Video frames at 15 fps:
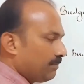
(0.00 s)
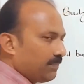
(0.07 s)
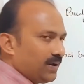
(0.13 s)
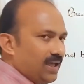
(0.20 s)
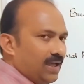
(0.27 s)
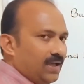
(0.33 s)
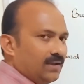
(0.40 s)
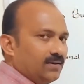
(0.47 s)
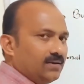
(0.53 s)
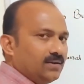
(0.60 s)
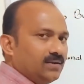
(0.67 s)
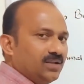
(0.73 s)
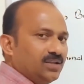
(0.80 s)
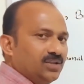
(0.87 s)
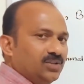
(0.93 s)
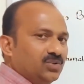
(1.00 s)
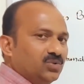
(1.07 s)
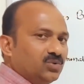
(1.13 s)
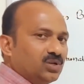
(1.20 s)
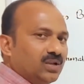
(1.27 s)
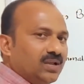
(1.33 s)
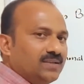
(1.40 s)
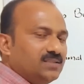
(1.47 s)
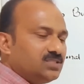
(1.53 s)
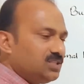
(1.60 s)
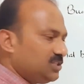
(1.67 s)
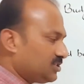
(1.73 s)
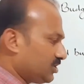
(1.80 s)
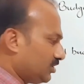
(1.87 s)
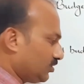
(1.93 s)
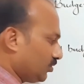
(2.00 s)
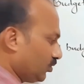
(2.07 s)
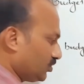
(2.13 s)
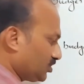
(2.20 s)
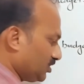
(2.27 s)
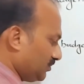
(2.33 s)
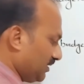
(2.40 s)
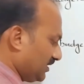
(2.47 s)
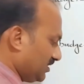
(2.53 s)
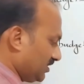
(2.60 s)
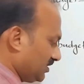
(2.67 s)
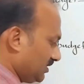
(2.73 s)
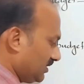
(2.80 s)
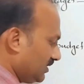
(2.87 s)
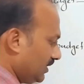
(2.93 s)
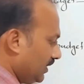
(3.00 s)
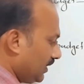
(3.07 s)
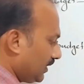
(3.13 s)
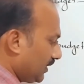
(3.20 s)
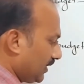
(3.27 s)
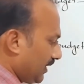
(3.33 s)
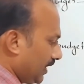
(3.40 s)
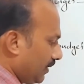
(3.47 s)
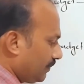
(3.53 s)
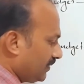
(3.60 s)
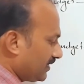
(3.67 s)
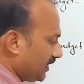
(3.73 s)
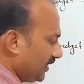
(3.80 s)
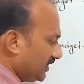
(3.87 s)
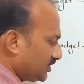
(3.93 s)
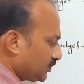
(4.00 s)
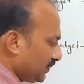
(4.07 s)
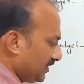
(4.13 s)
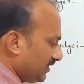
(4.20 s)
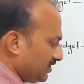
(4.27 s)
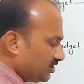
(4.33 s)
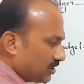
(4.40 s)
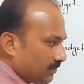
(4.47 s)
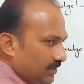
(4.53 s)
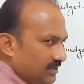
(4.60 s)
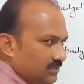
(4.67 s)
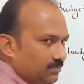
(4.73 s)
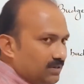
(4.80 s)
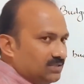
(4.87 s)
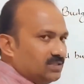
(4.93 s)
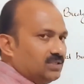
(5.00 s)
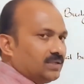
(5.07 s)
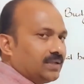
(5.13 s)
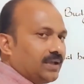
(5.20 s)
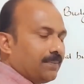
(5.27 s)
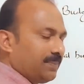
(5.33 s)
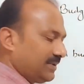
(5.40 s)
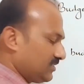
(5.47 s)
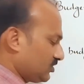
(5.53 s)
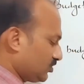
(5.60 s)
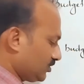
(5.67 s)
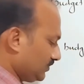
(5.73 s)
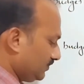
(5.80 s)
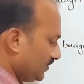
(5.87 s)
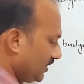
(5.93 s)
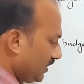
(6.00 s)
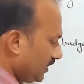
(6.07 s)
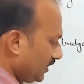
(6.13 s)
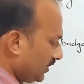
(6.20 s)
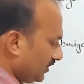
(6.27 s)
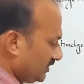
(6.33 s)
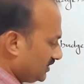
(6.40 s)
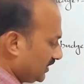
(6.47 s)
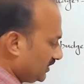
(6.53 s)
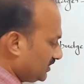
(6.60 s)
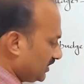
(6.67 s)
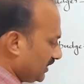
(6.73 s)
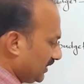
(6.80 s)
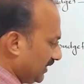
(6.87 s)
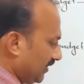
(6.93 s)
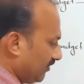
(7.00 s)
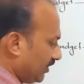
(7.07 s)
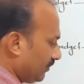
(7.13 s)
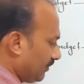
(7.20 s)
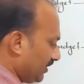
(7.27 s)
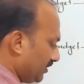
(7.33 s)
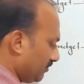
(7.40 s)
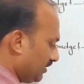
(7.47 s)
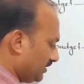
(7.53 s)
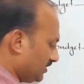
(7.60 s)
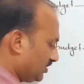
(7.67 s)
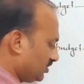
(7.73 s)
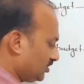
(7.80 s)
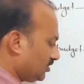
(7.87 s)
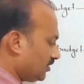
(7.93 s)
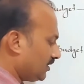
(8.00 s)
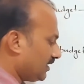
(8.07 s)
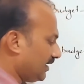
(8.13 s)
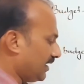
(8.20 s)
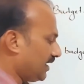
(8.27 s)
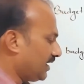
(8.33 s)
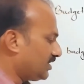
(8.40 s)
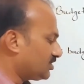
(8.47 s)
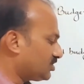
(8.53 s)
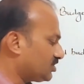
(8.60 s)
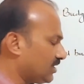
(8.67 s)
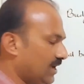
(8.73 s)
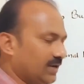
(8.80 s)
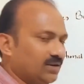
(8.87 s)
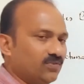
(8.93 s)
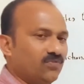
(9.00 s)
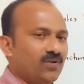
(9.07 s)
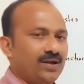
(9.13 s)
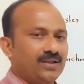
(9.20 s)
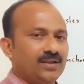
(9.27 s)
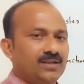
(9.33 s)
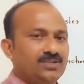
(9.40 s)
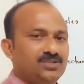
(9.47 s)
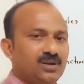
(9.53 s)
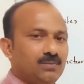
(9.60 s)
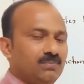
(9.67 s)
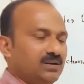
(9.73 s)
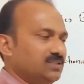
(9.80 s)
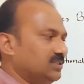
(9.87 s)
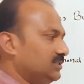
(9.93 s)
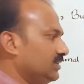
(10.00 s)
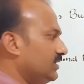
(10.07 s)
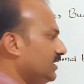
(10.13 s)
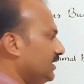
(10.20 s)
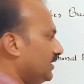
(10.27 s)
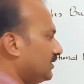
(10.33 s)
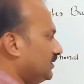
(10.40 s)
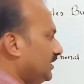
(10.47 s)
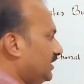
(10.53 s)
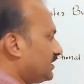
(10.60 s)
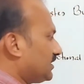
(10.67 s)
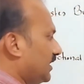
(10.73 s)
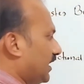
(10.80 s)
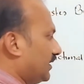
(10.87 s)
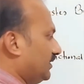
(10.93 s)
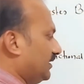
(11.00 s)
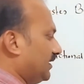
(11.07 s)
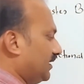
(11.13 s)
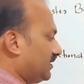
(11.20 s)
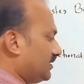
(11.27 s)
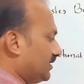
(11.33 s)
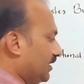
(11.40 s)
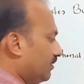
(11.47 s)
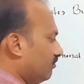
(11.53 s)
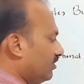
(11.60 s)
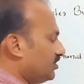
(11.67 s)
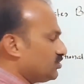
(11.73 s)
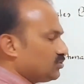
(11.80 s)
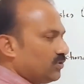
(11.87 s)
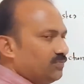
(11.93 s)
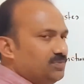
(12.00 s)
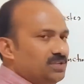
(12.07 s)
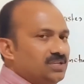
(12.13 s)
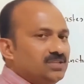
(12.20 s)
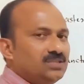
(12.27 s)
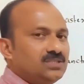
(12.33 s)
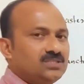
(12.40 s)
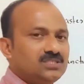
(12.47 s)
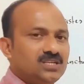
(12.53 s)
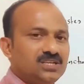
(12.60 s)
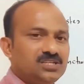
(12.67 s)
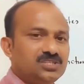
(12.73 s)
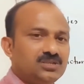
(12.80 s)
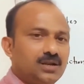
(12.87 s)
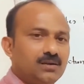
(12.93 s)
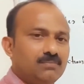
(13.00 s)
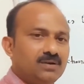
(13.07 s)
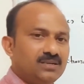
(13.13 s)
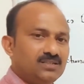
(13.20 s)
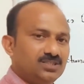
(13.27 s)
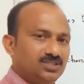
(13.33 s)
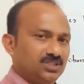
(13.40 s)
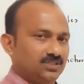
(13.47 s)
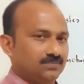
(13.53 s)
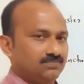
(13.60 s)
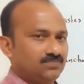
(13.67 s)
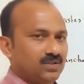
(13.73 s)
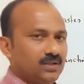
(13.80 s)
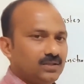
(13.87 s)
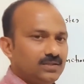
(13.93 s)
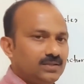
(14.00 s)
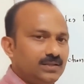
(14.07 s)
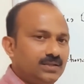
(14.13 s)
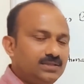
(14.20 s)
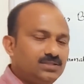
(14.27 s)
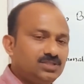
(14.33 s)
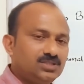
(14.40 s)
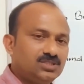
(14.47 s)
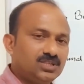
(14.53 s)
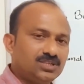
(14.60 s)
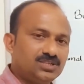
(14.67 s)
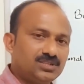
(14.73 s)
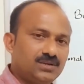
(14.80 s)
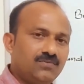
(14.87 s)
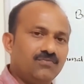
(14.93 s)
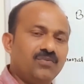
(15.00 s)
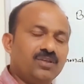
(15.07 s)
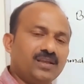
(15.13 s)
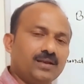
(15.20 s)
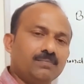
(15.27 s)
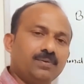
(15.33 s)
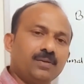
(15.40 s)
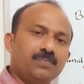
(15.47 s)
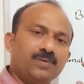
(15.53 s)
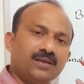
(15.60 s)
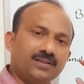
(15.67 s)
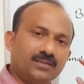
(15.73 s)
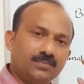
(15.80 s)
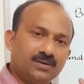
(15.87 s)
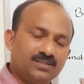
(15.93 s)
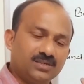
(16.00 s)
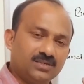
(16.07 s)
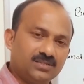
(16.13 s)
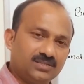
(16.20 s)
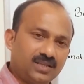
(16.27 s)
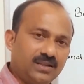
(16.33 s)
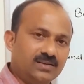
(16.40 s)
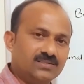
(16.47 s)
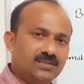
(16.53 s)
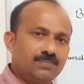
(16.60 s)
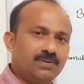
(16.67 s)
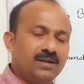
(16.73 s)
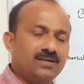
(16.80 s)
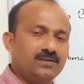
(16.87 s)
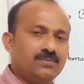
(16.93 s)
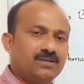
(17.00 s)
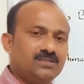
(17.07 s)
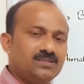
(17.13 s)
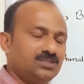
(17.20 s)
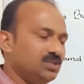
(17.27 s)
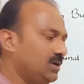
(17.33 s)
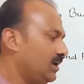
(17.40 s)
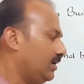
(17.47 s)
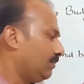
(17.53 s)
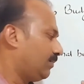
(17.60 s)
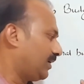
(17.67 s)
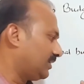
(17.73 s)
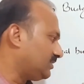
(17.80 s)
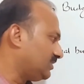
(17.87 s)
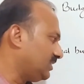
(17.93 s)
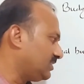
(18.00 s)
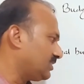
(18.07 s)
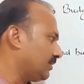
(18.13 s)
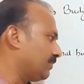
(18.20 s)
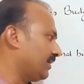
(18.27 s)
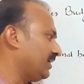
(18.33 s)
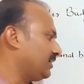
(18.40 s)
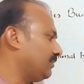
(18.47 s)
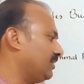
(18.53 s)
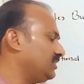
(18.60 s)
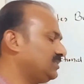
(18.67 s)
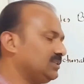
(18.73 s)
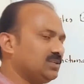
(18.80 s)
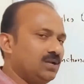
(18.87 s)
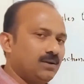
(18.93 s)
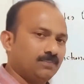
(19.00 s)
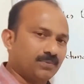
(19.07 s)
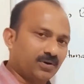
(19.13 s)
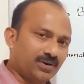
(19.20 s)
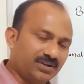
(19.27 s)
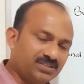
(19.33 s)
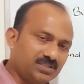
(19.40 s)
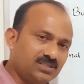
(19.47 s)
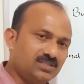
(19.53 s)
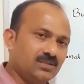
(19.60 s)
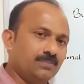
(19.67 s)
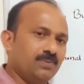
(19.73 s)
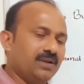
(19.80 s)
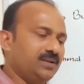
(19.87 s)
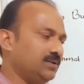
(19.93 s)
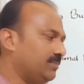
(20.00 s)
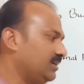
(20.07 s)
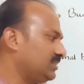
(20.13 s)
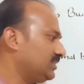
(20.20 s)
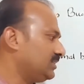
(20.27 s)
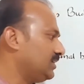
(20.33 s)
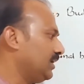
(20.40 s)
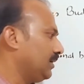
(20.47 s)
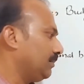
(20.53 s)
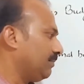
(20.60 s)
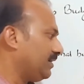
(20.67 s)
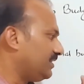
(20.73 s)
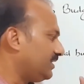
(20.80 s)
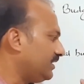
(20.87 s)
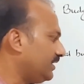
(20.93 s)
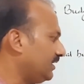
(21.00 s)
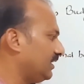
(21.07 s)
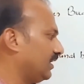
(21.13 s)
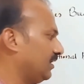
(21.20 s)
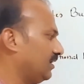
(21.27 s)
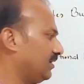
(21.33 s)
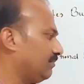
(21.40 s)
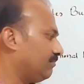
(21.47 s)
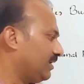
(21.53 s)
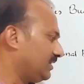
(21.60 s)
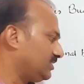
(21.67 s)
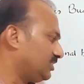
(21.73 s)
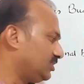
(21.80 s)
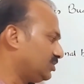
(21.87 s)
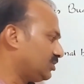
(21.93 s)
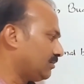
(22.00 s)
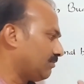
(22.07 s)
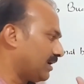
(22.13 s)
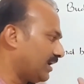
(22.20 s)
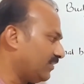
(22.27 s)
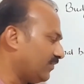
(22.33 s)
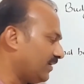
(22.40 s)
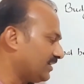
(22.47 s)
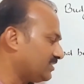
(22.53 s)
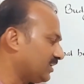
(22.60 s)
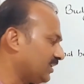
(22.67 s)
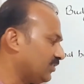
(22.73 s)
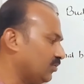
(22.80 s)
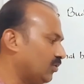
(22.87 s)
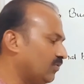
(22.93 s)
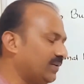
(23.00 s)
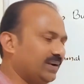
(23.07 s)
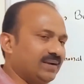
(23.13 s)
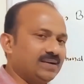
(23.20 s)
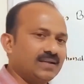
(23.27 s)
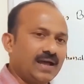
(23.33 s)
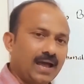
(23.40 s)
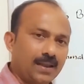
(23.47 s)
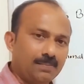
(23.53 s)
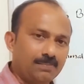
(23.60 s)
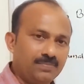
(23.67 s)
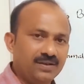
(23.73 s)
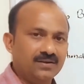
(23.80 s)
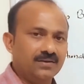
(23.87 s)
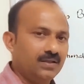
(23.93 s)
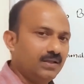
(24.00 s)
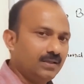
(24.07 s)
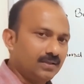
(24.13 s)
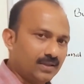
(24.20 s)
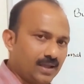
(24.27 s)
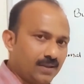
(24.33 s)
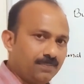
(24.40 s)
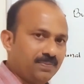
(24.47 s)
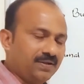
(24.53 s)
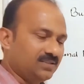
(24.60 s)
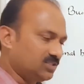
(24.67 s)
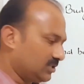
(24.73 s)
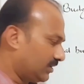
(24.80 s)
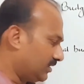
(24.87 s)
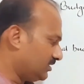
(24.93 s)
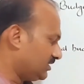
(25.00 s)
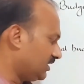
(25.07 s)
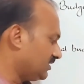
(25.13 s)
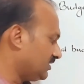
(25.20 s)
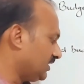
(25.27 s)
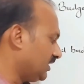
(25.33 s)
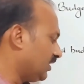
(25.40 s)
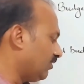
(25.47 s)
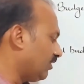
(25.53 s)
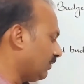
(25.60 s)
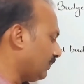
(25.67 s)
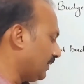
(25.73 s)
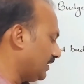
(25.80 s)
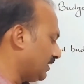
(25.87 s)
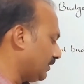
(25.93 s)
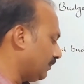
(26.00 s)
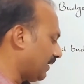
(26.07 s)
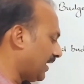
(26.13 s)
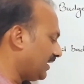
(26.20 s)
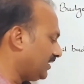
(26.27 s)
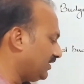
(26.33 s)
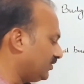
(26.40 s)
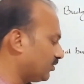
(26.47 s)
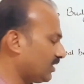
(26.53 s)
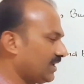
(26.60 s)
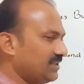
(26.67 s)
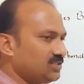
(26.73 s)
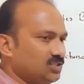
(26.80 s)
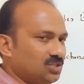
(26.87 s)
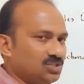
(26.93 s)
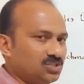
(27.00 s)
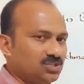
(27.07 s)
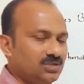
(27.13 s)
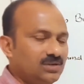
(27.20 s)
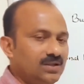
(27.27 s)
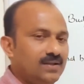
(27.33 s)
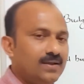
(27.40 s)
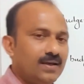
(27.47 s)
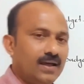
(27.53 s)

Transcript: planned utilization cost budget, capital expenditure budget, capex, research and development budget, cash and financial budget. These are the examples of the sectional budgeting. Each section we can prepare the budget. Sales separate budget, purchase separate budget, production separate budget, material budget, manufacturing overhead, admin, capex, research and development, planned utilization,